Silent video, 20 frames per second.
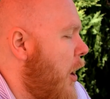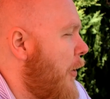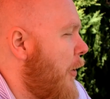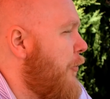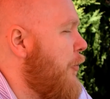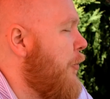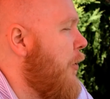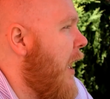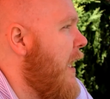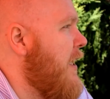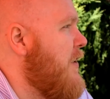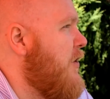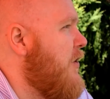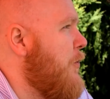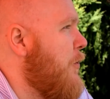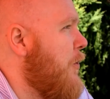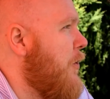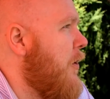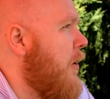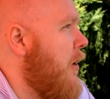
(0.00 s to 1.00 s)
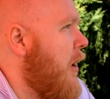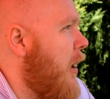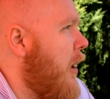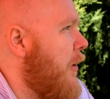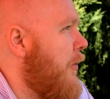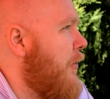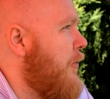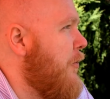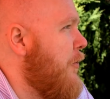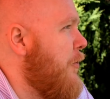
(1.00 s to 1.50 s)
through high school, all
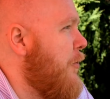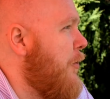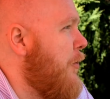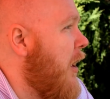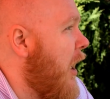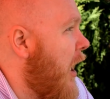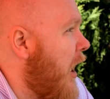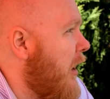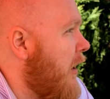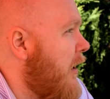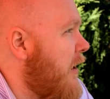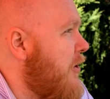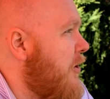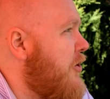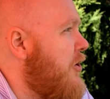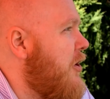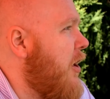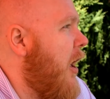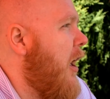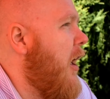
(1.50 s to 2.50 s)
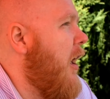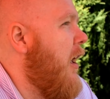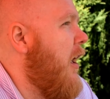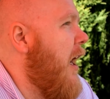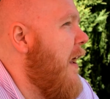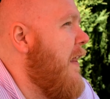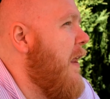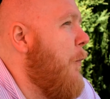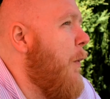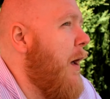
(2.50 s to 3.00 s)
through college,
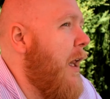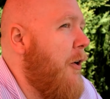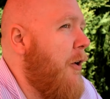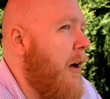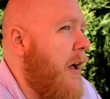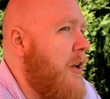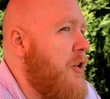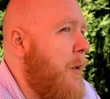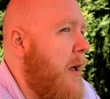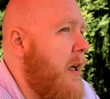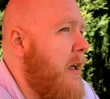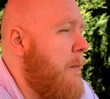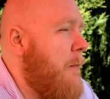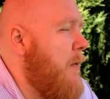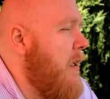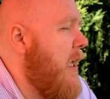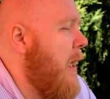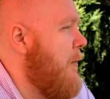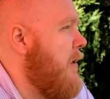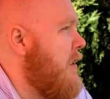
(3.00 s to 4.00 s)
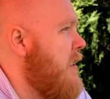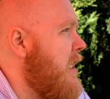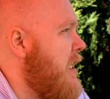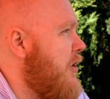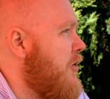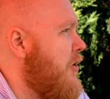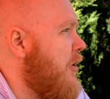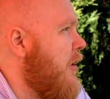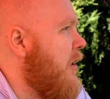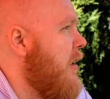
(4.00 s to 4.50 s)
and then when I graduated and became a
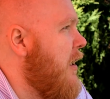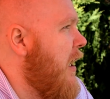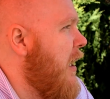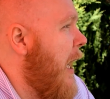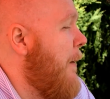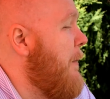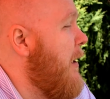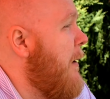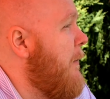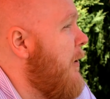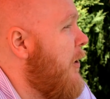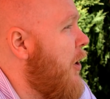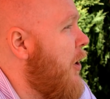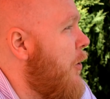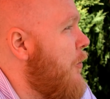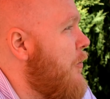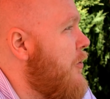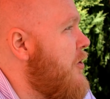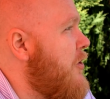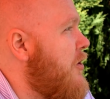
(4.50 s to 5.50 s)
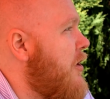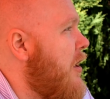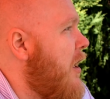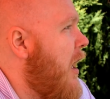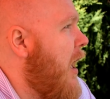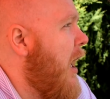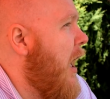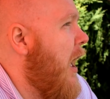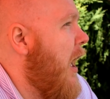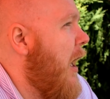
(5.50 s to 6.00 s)
teacher, I became a coach.
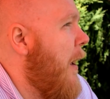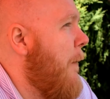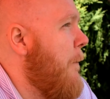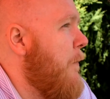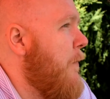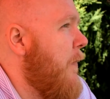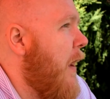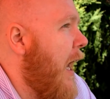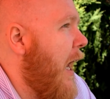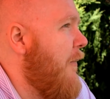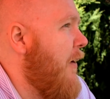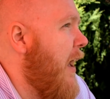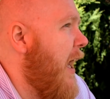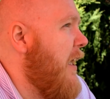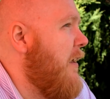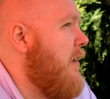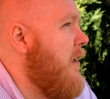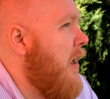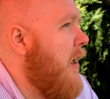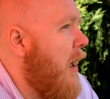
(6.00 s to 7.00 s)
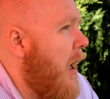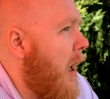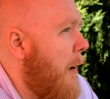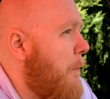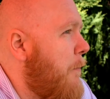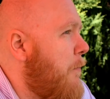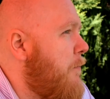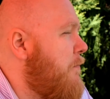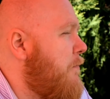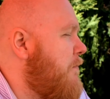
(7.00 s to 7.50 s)
I've
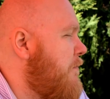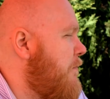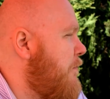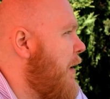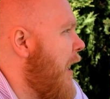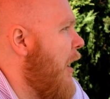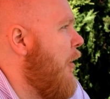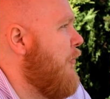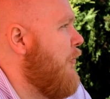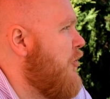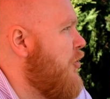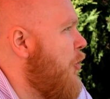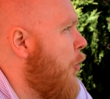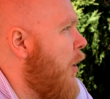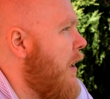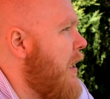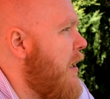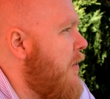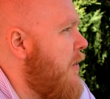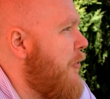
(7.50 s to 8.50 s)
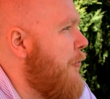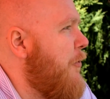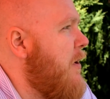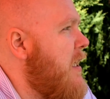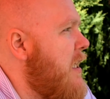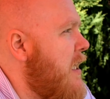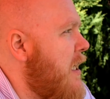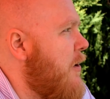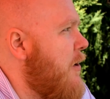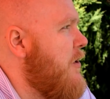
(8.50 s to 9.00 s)
had about 23
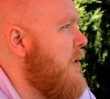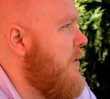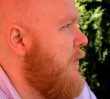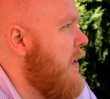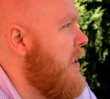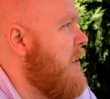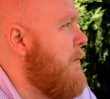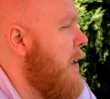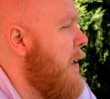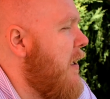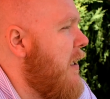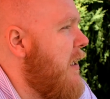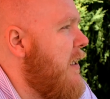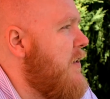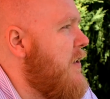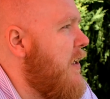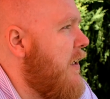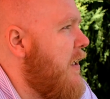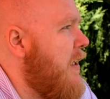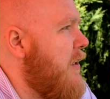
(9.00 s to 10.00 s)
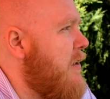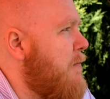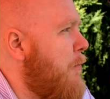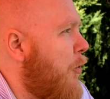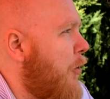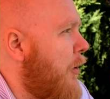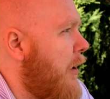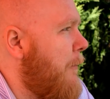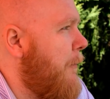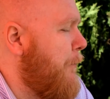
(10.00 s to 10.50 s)
years of experience at this
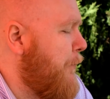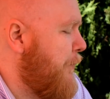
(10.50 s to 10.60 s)
point